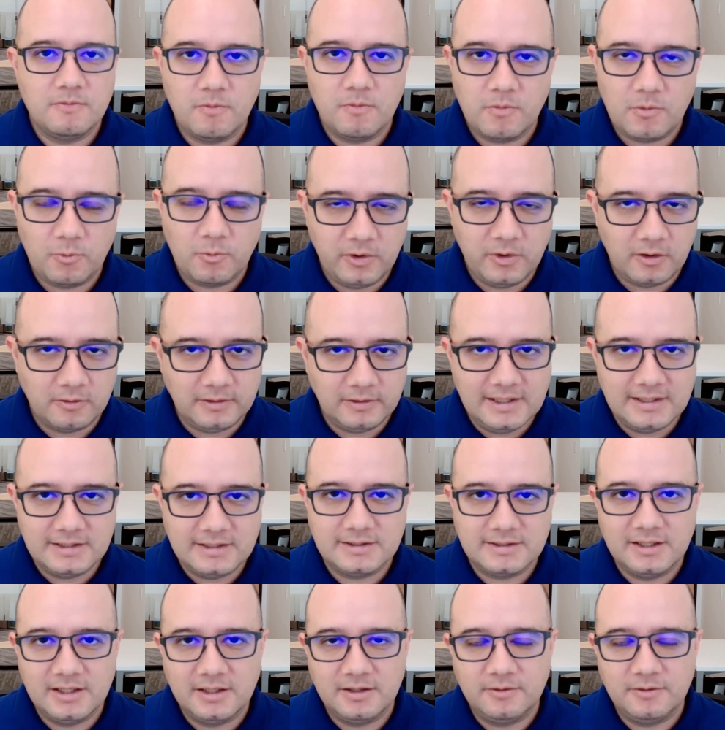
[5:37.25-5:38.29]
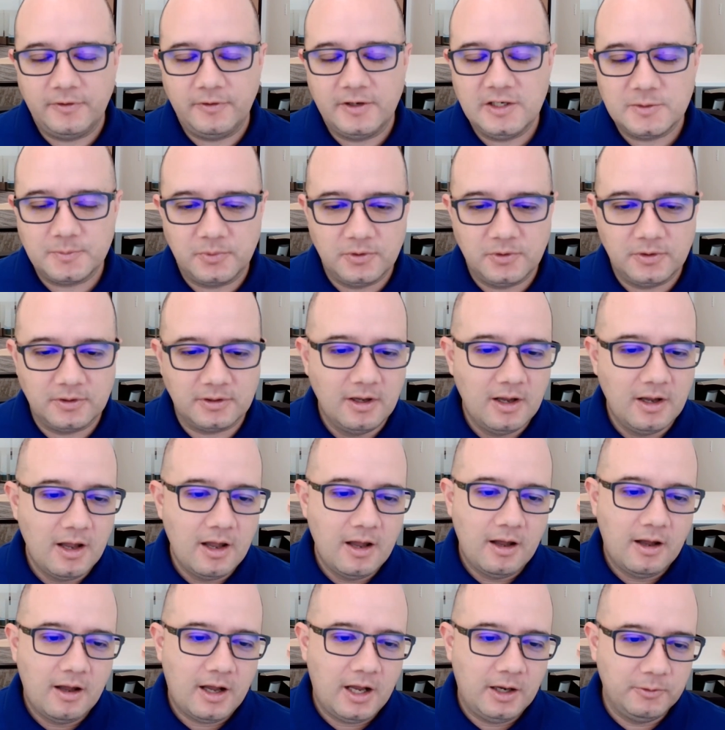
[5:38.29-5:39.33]
LinkedIn, Facebook.
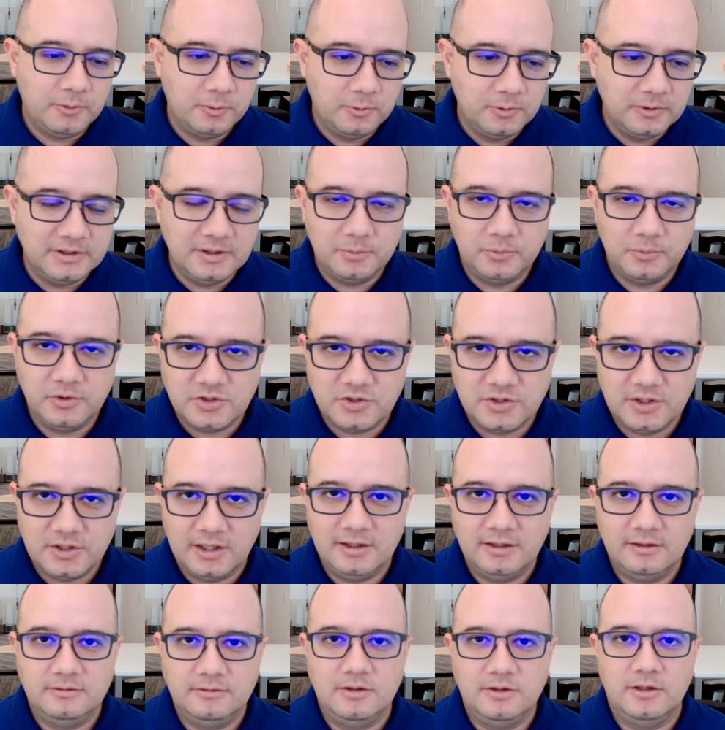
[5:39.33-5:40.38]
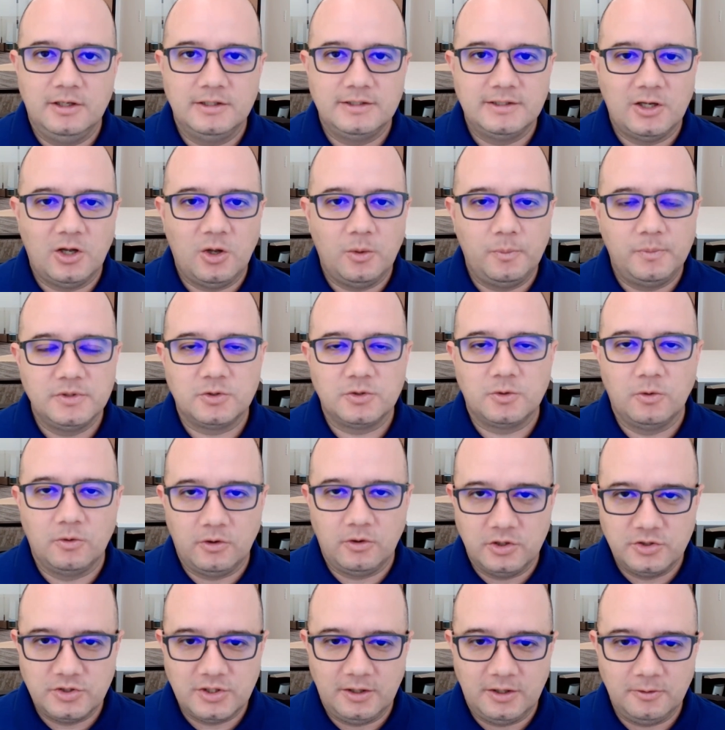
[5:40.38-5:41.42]
I would really appreciate it to help us grow our
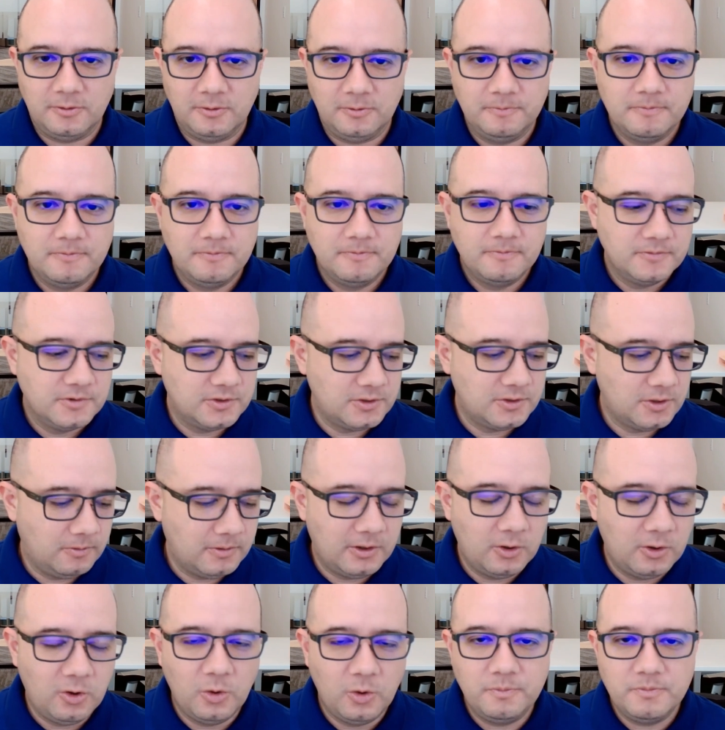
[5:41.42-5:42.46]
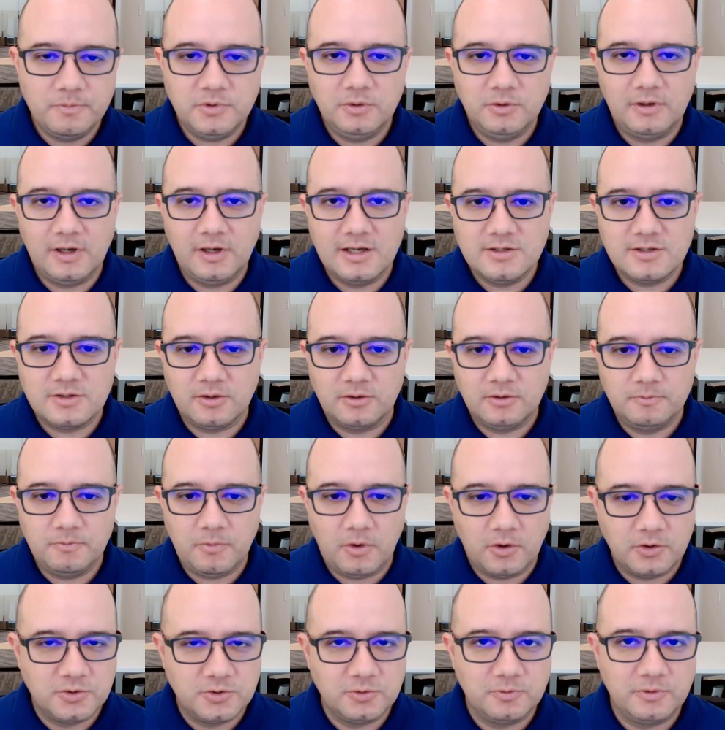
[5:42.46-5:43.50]
channel. So I hope you guys
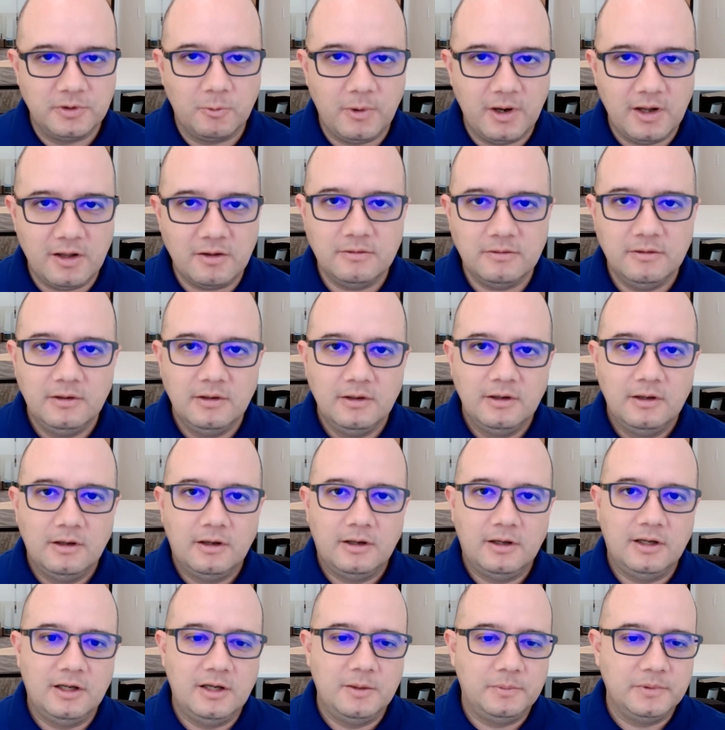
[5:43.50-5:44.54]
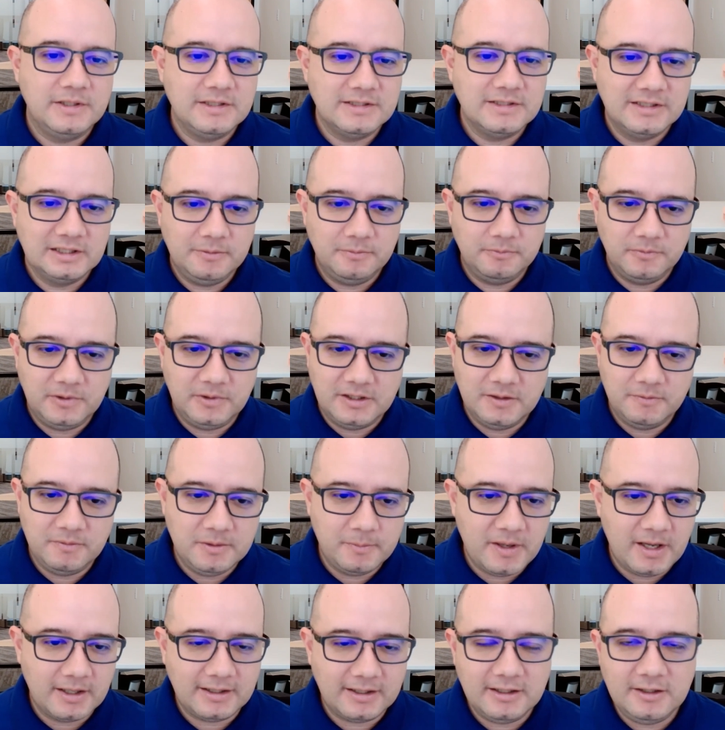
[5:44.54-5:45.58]
are doing well. Please give me
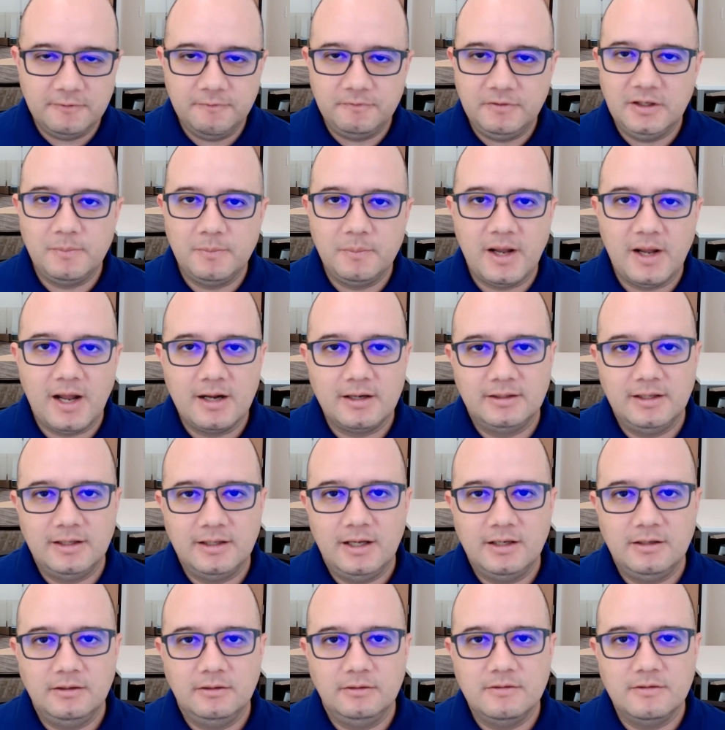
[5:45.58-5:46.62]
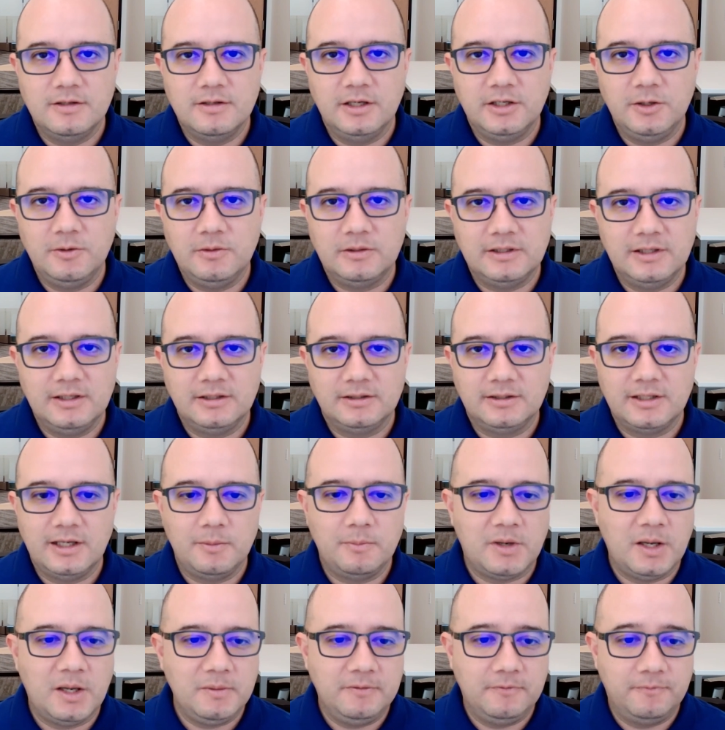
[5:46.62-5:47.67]
back any feedback that you think that
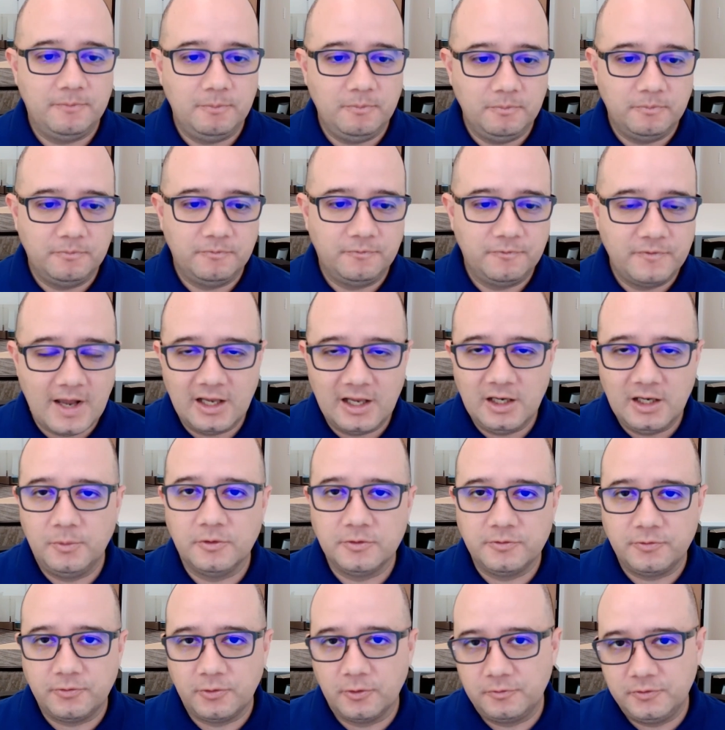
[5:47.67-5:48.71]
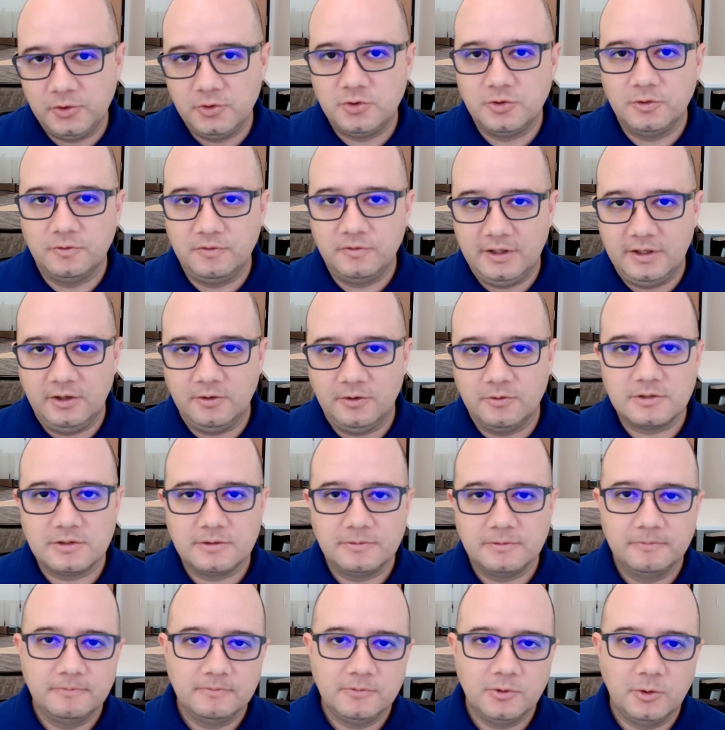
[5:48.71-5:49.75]
might be valuable for future videos.
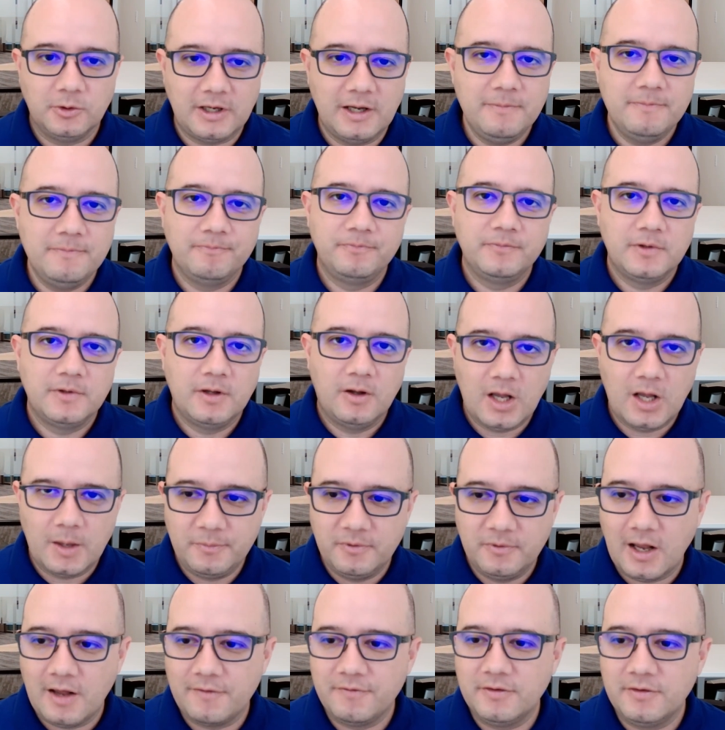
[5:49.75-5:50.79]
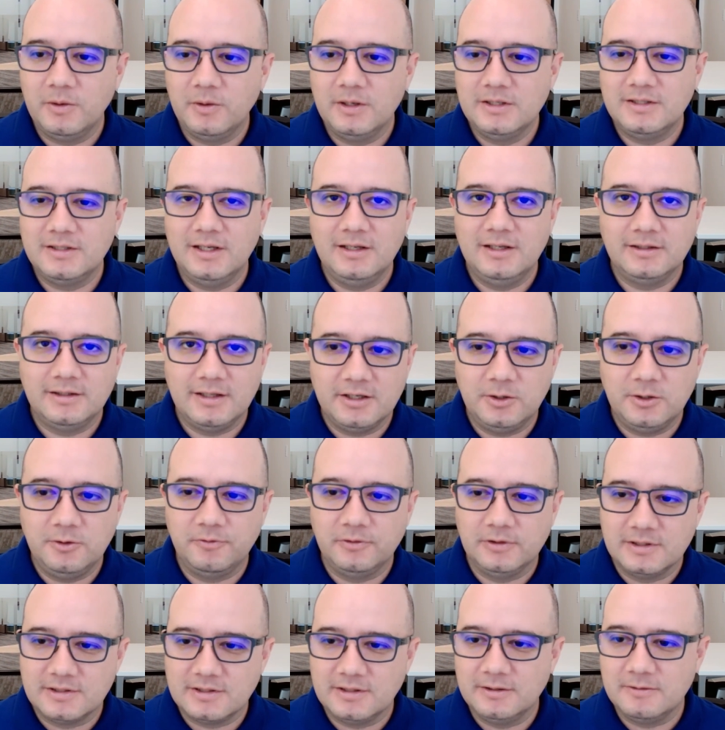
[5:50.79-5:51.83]
Okay? Have a great day, and thank you for
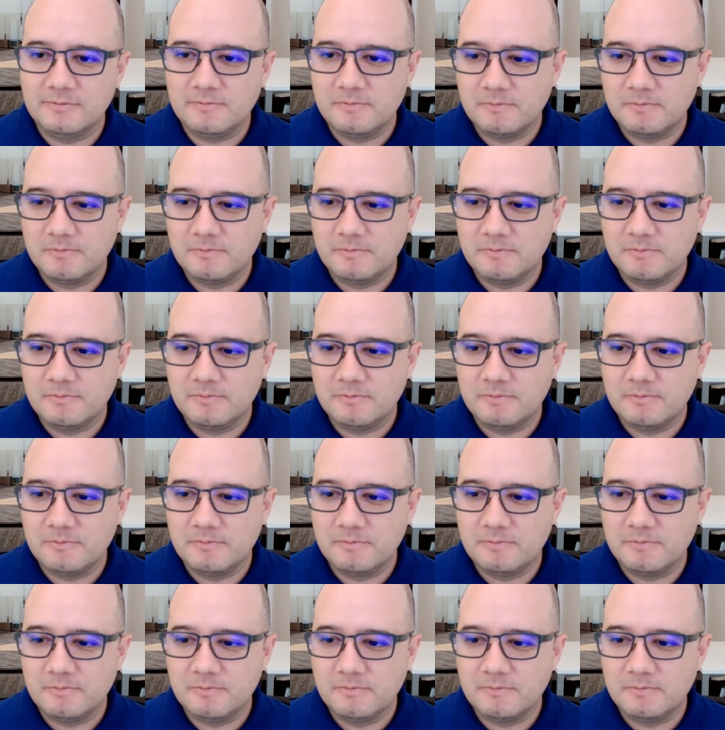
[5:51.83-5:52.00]
listening.